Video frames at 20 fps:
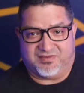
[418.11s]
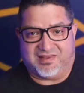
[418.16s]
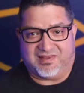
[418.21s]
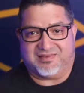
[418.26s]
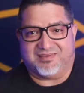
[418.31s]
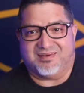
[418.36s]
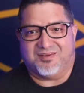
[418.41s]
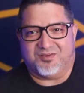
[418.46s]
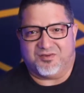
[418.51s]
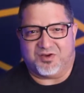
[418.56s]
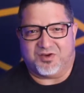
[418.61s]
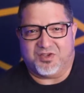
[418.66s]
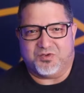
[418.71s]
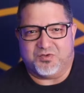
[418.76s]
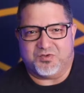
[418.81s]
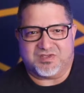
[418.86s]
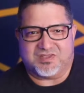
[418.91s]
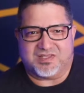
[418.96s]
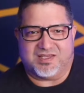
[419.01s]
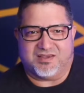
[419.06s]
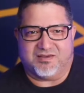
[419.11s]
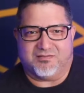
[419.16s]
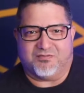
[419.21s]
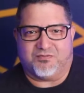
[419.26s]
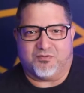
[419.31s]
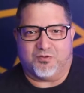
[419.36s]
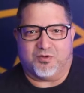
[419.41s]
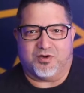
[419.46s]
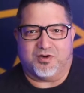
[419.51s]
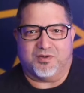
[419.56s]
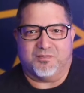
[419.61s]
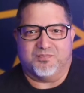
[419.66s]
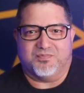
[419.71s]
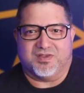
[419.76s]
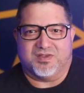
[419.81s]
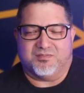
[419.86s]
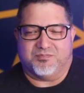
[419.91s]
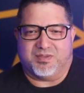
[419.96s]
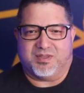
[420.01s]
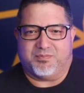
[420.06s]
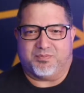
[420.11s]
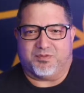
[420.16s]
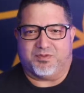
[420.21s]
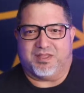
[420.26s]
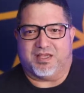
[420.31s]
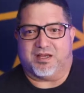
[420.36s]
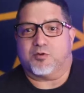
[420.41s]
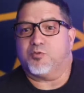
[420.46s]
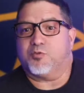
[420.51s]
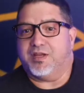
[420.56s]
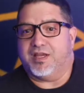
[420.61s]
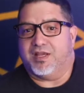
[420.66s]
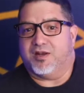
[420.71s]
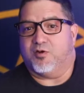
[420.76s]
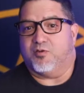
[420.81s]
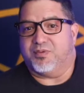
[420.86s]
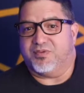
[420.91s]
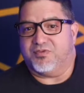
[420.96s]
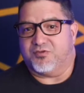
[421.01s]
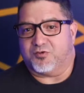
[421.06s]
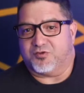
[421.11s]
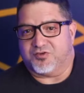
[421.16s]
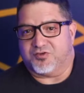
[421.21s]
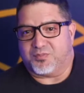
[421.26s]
That's another huge thing for people that create open source